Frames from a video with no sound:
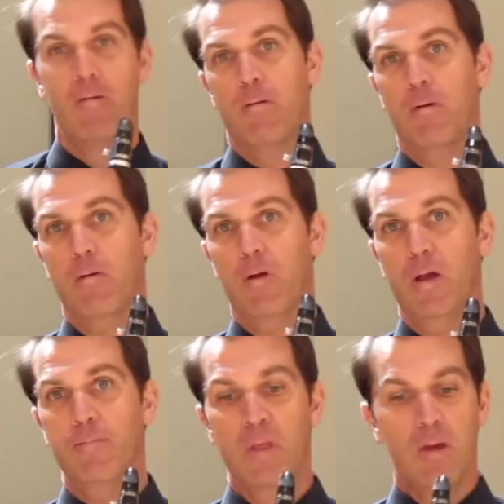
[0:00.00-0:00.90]
all
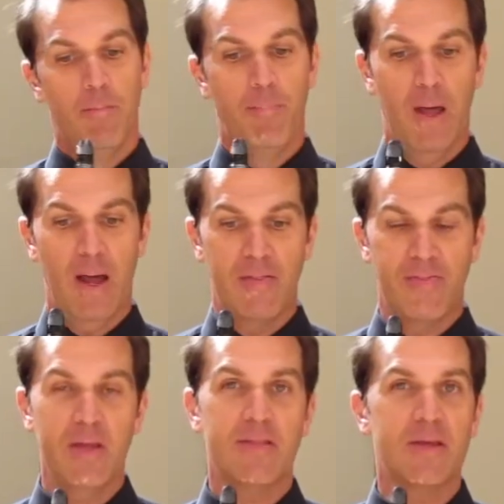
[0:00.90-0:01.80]
right, but I
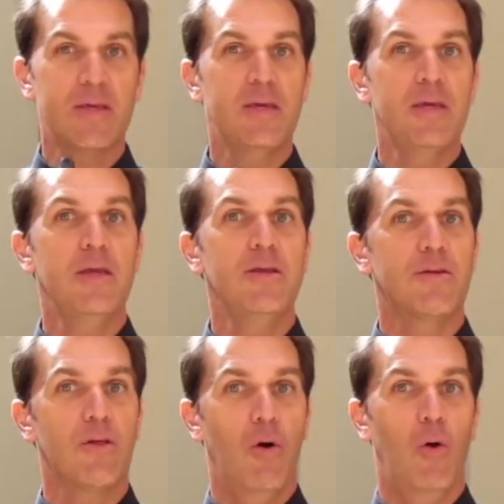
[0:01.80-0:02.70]
think the key to
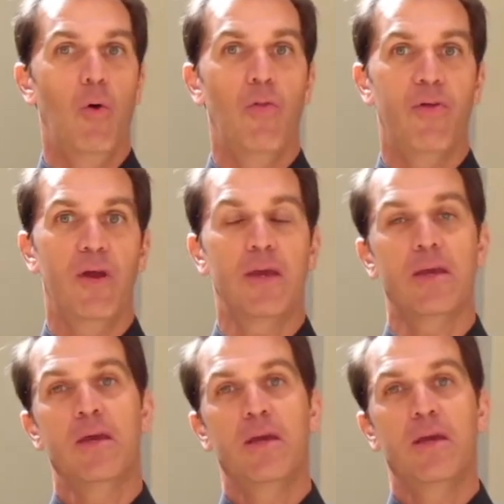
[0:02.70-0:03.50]
the whole thing